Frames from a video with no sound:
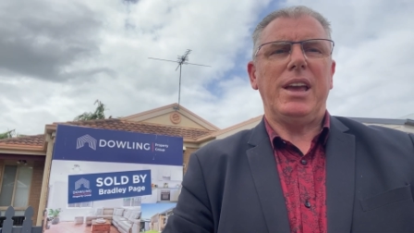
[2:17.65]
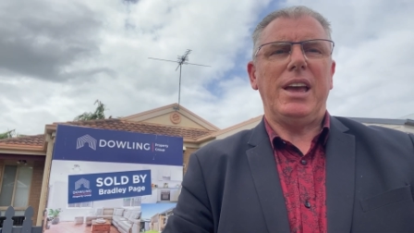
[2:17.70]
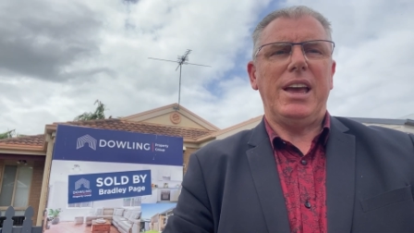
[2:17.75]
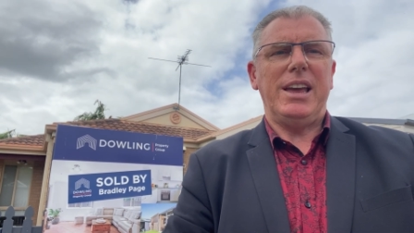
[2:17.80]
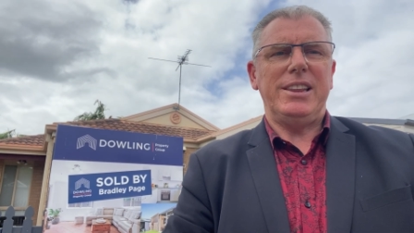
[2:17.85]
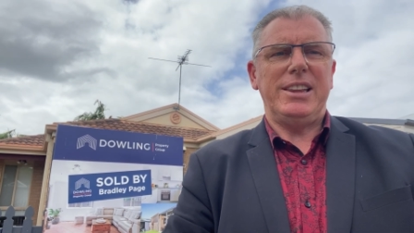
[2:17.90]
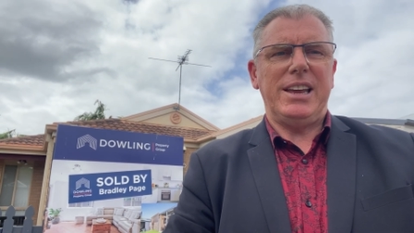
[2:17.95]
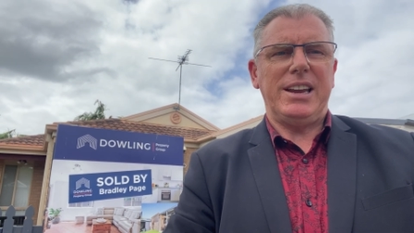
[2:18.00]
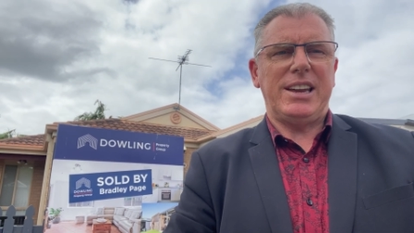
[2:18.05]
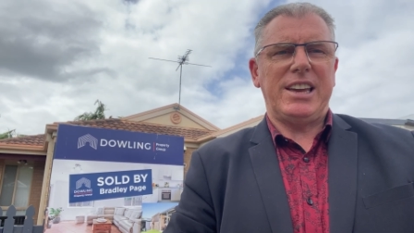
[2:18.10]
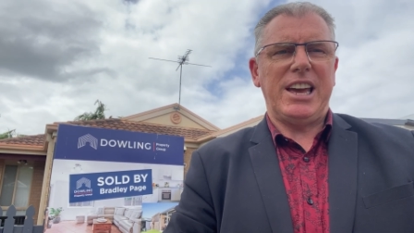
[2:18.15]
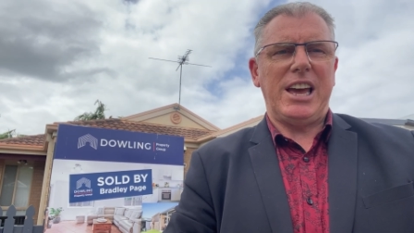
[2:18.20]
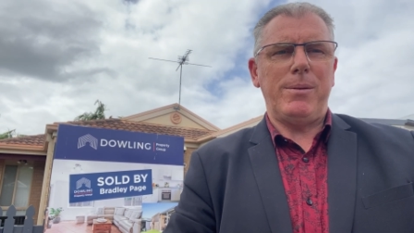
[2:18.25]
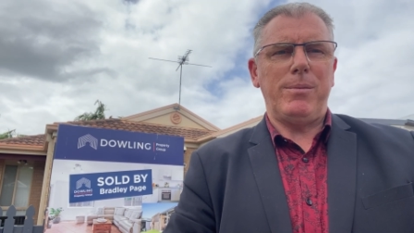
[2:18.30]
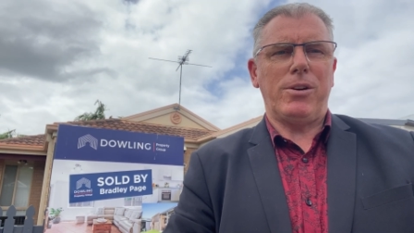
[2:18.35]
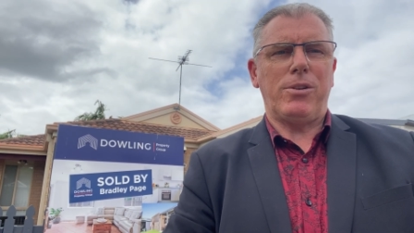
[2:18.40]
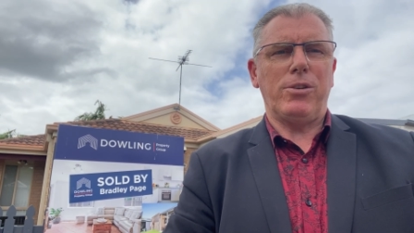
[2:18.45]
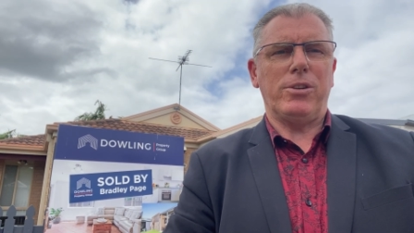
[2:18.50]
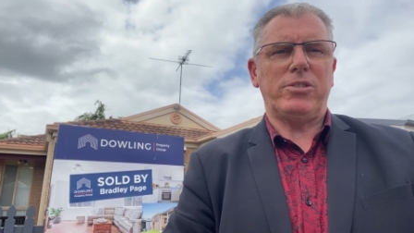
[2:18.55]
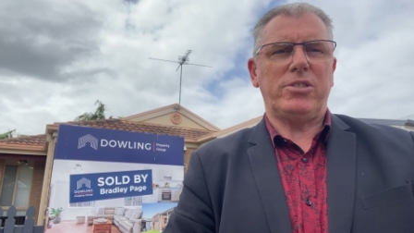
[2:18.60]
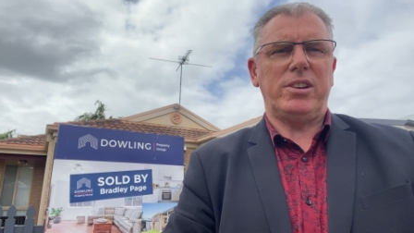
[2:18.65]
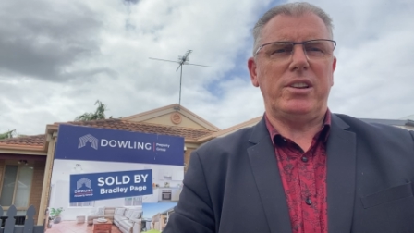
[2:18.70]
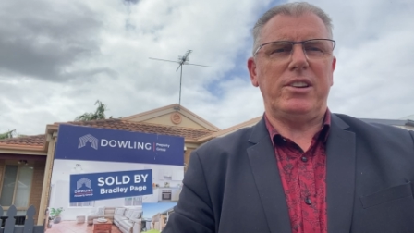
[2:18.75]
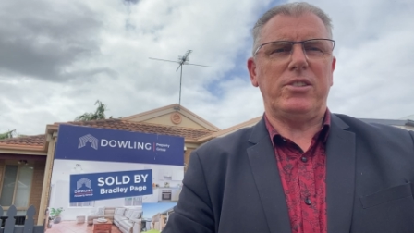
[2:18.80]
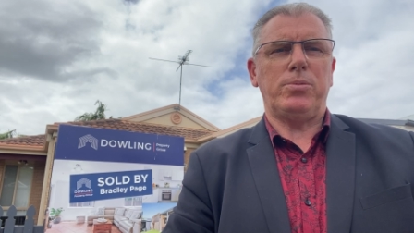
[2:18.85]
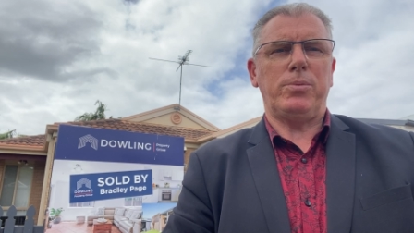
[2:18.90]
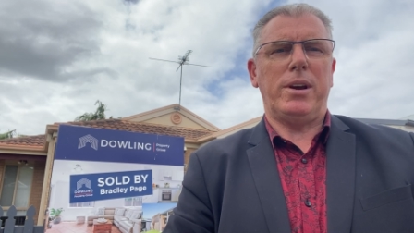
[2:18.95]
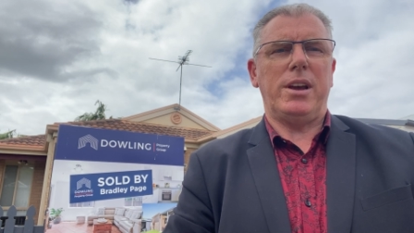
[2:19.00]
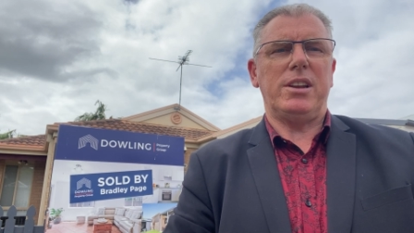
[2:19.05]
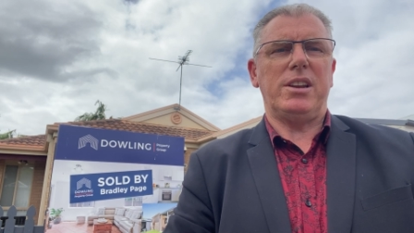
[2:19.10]
and then came across
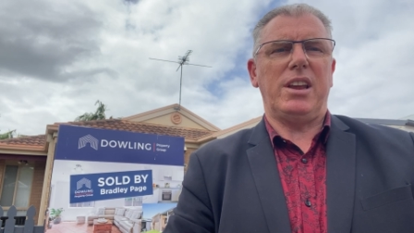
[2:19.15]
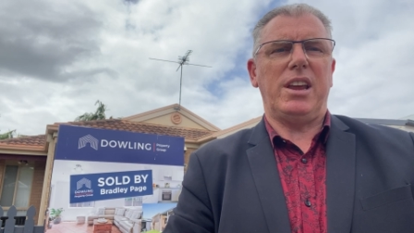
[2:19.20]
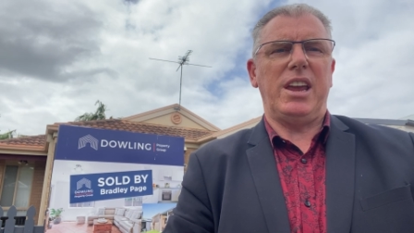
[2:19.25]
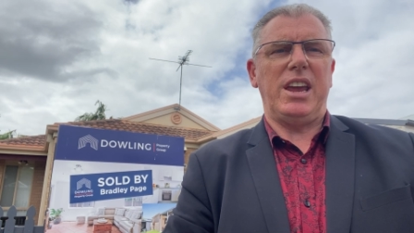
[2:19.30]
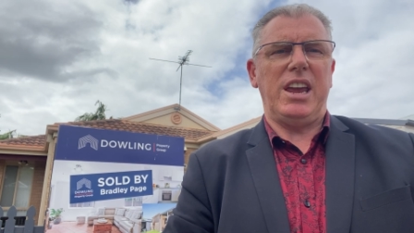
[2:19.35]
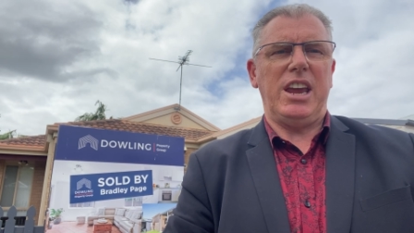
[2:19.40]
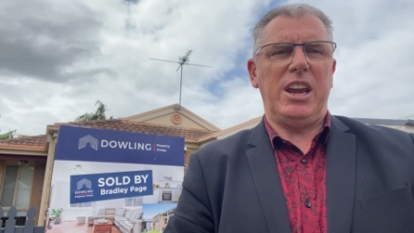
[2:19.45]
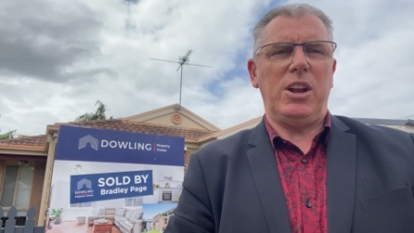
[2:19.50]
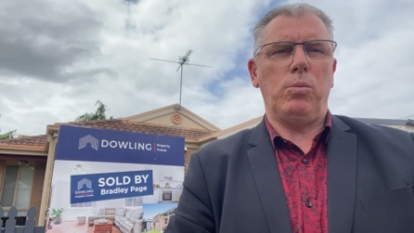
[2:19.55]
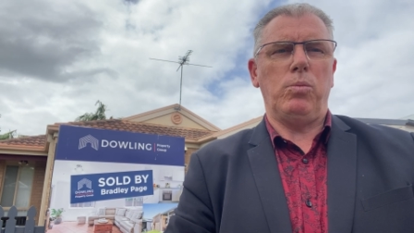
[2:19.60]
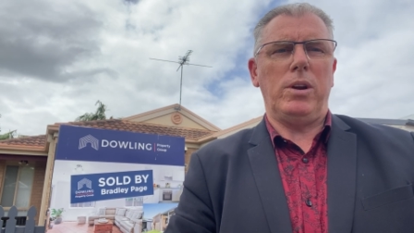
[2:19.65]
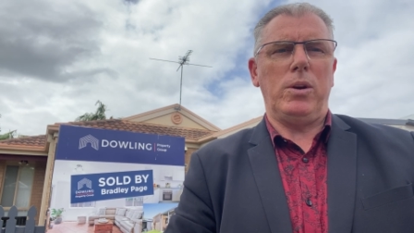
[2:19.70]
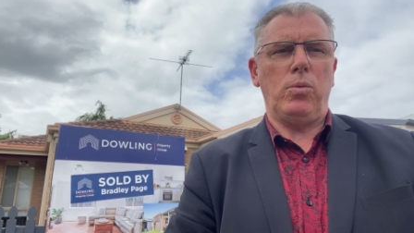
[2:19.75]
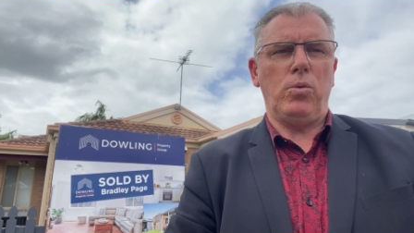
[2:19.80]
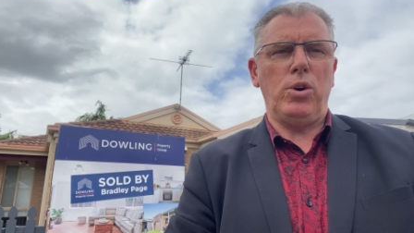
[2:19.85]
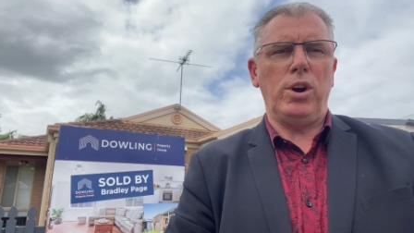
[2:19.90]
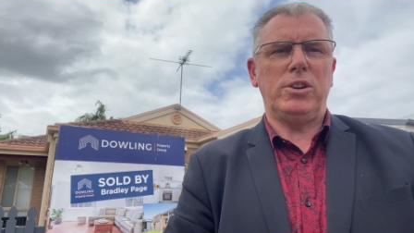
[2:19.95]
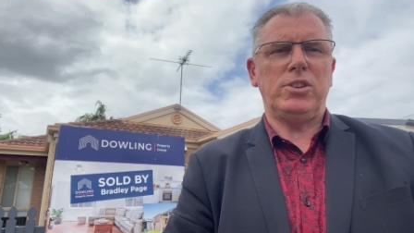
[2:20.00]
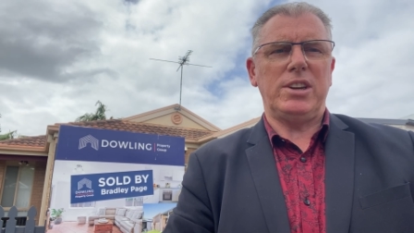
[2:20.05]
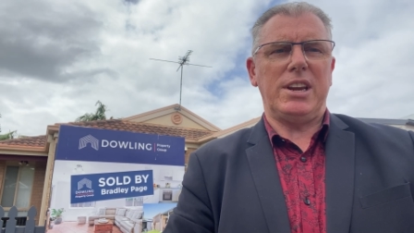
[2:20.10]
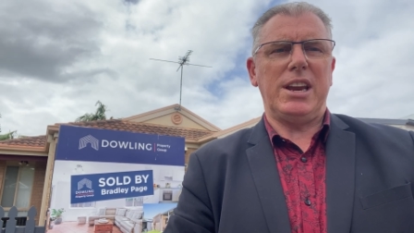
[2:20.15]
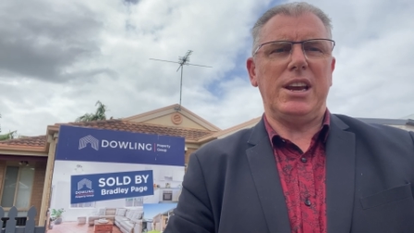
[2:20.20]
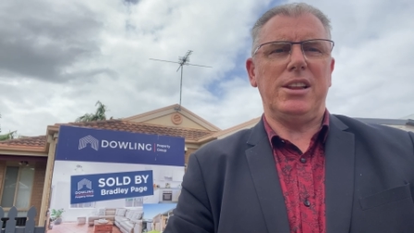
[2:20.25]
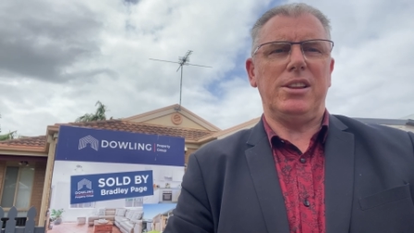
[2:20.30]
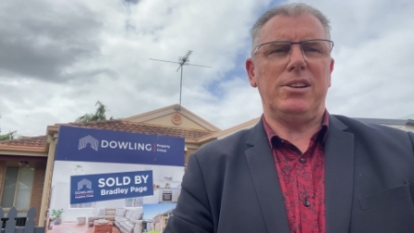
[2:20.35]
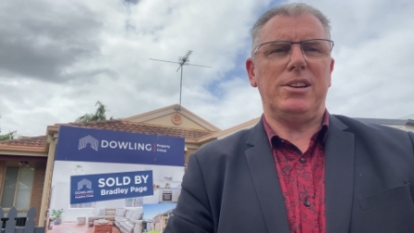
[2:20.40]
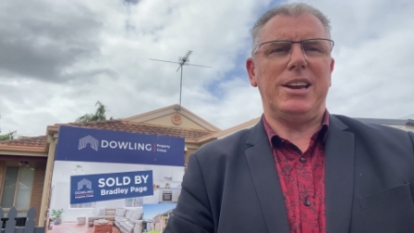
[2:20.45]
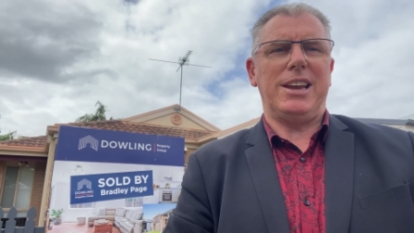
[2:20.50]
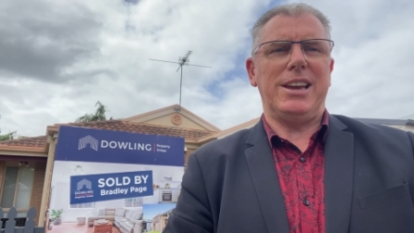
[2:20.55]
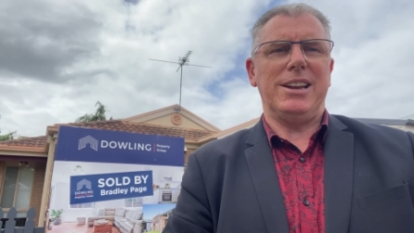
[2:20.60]
this one and we worked
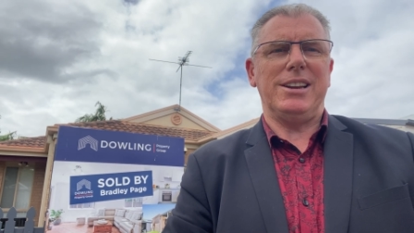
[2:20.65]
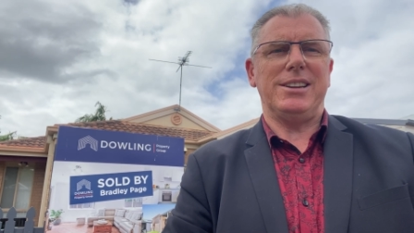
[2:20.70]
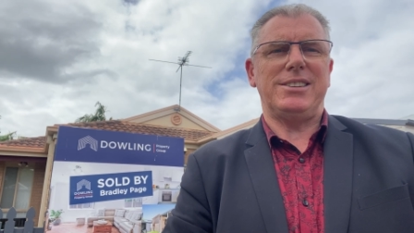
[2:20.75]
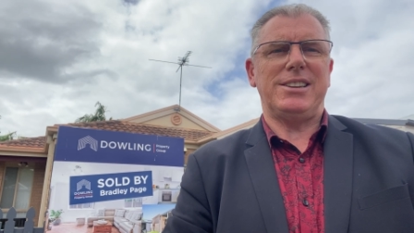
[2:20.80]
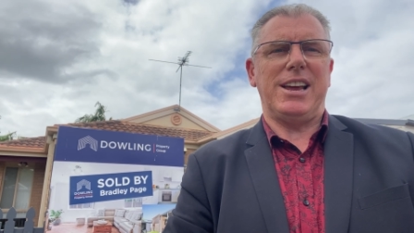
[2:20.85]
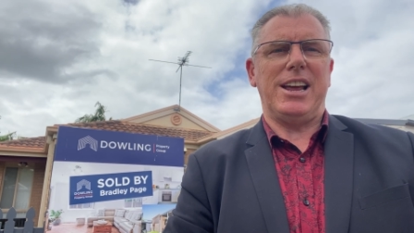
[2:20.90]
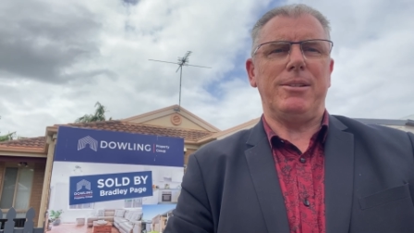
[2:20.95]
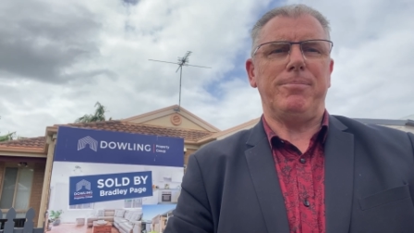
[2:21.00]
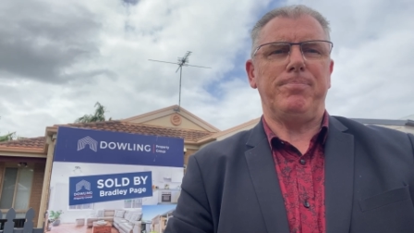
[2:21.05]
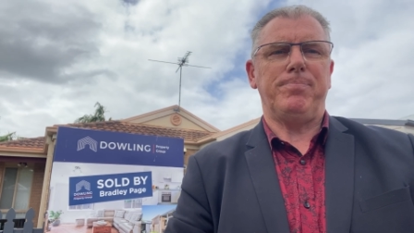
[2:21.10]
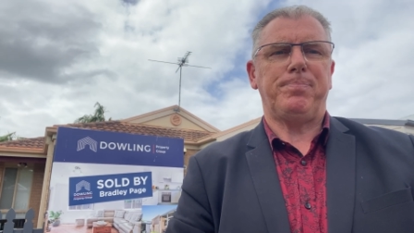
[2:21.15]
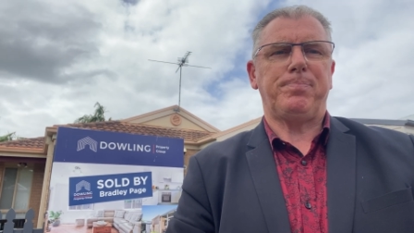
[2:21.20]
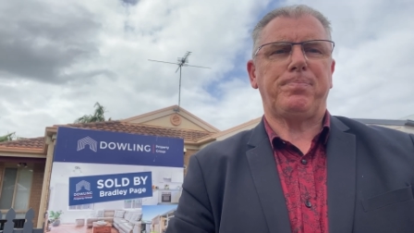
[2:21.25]
together to get it done.